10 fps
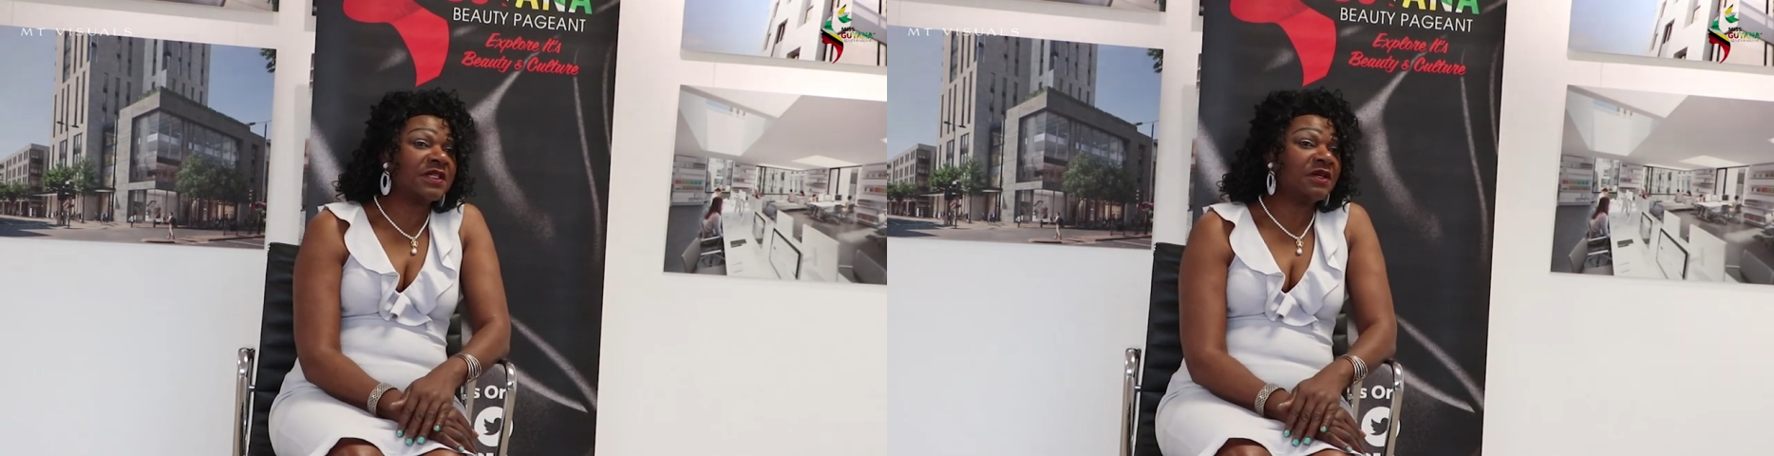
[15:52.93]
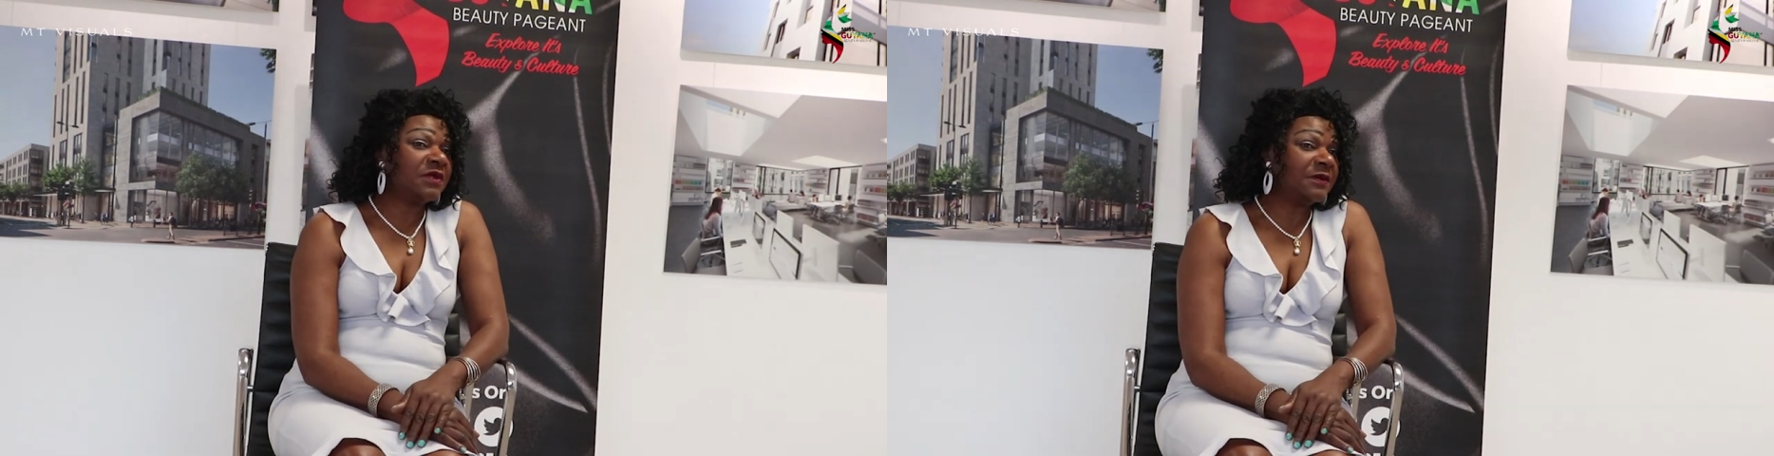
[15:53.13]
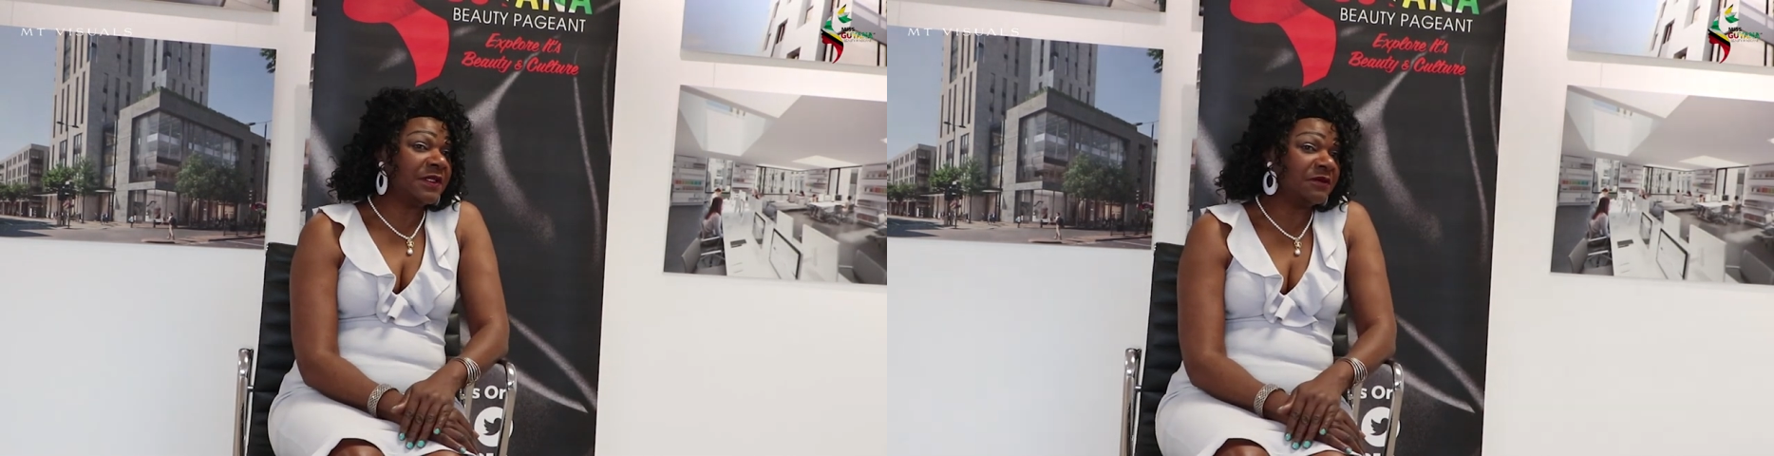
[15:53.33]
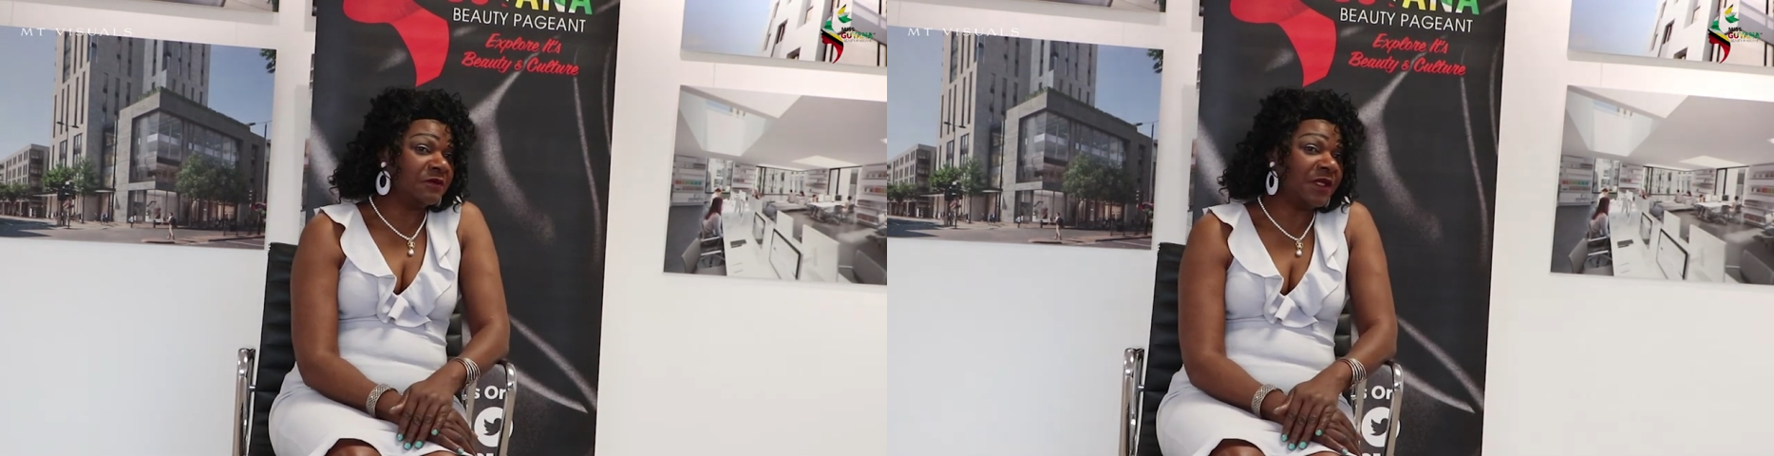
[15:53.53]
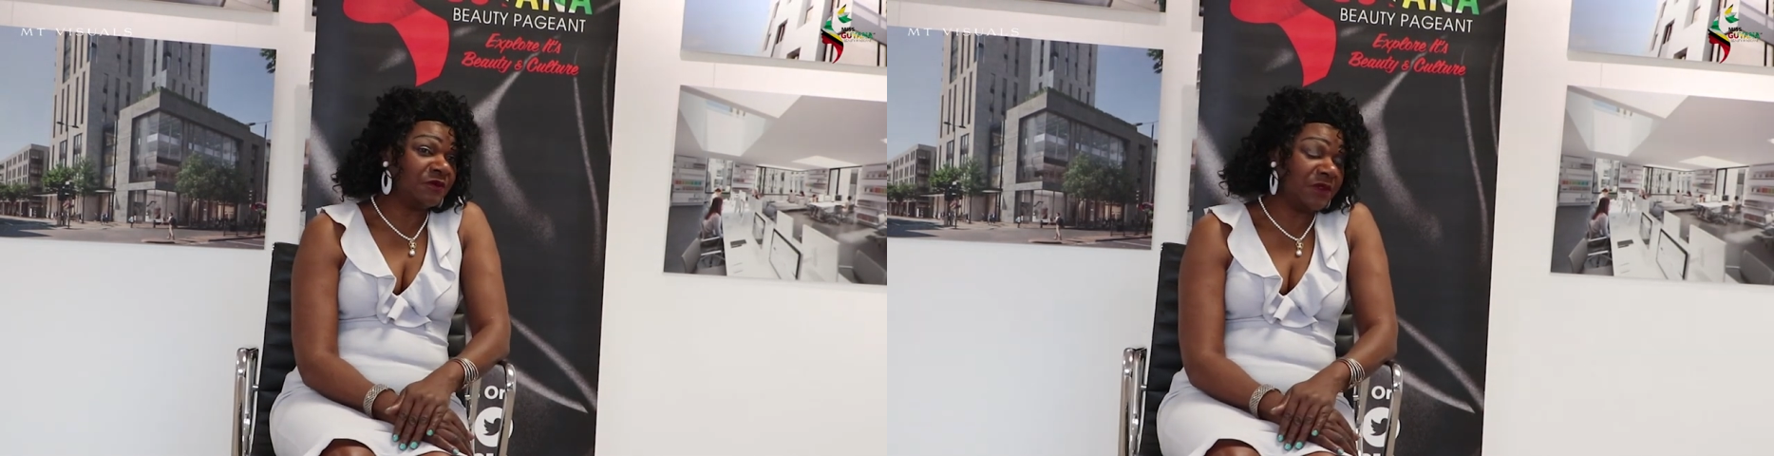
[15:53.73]
that
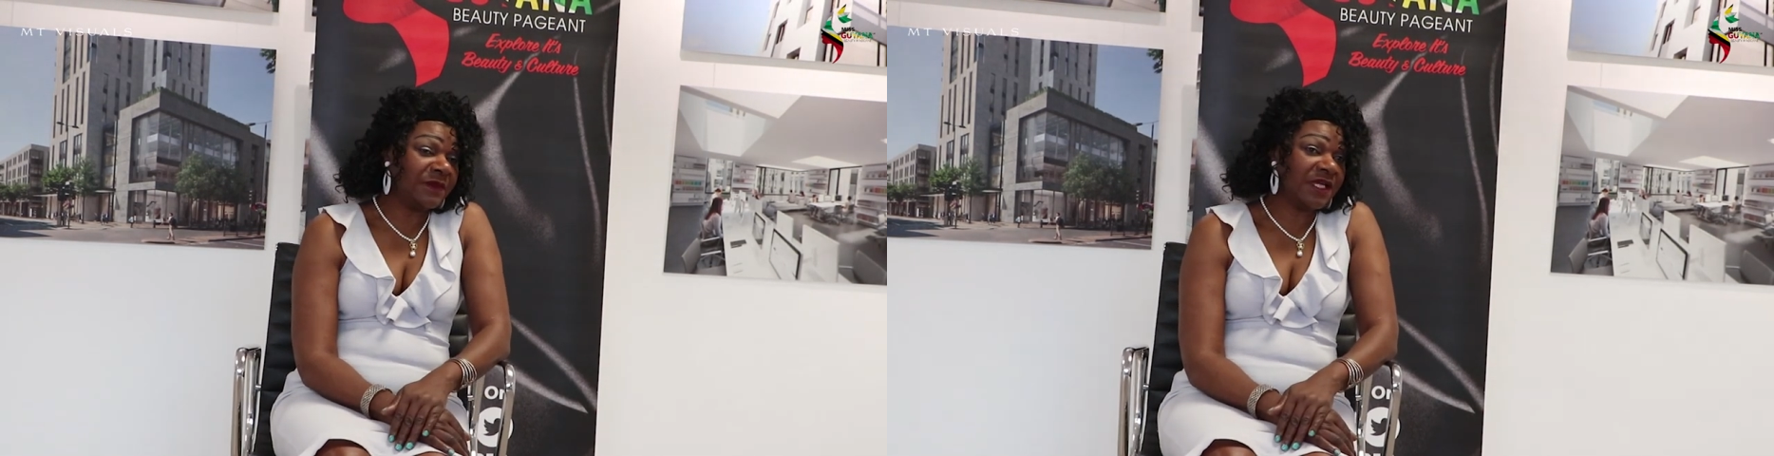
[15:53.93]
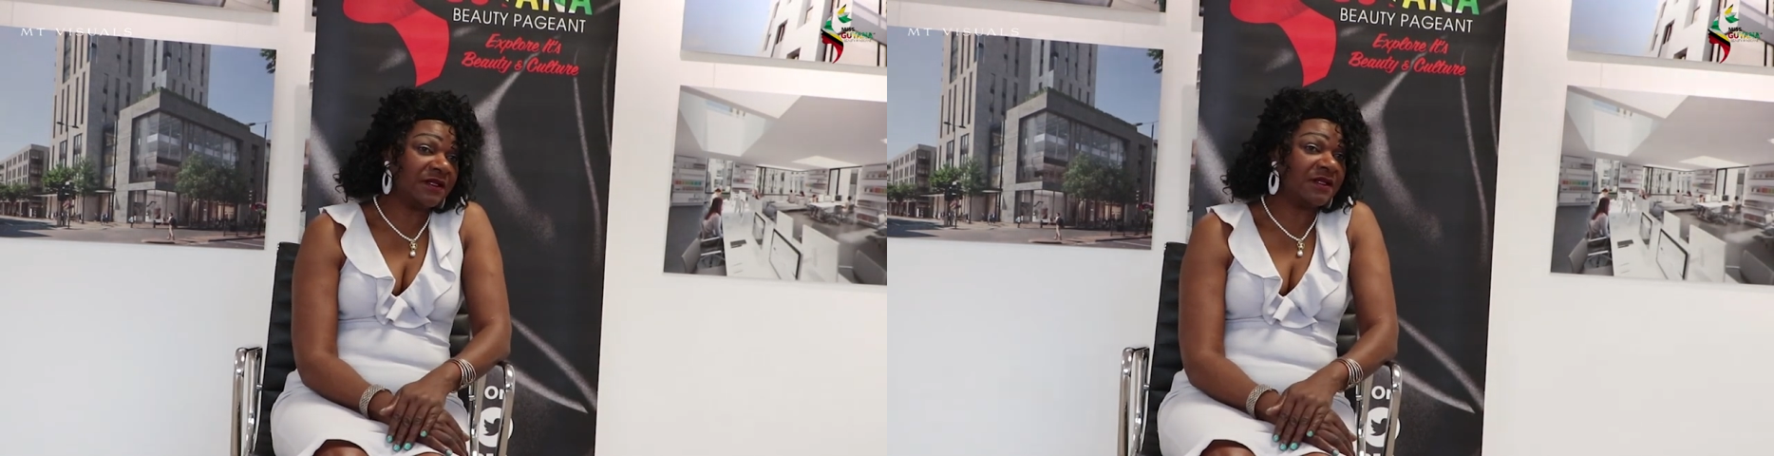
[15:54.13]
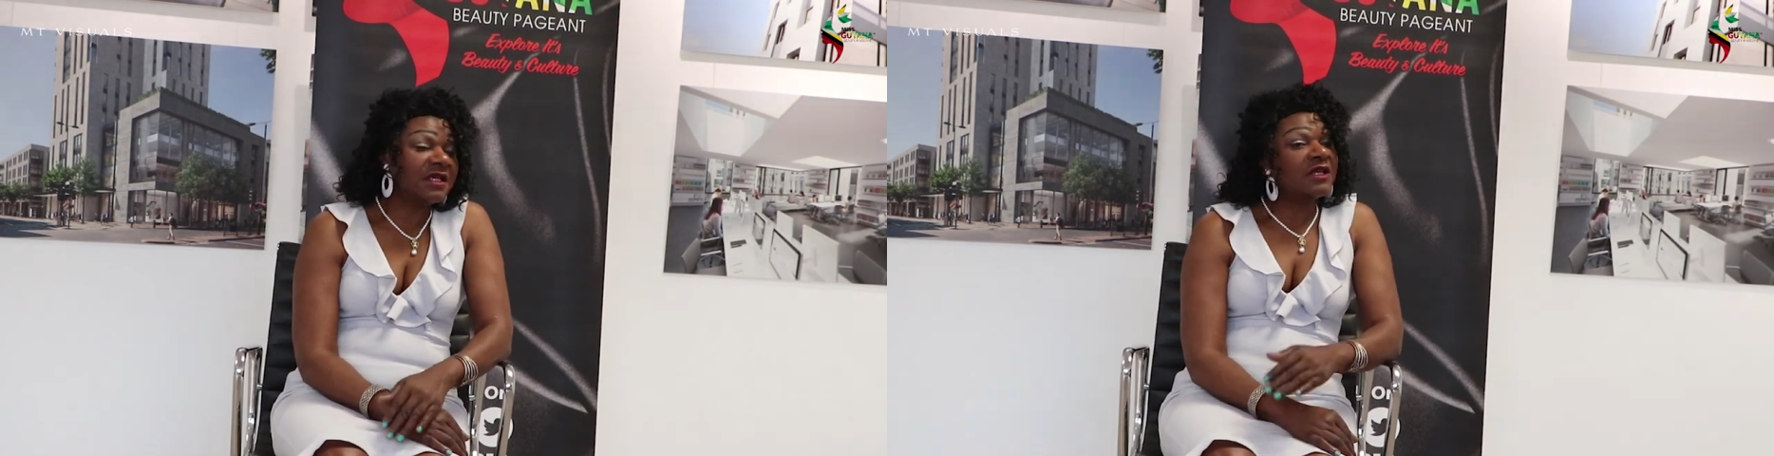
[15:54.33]
we made.